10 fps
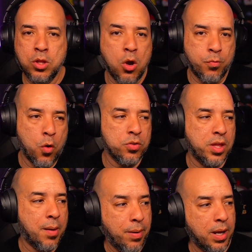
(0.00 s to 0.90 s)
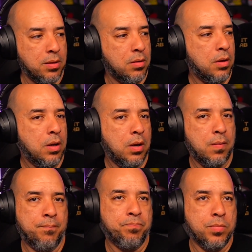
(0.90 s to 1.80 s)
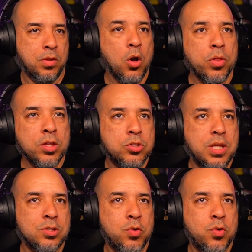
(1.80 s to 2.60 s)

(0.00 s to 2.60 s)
No, of course not. But they're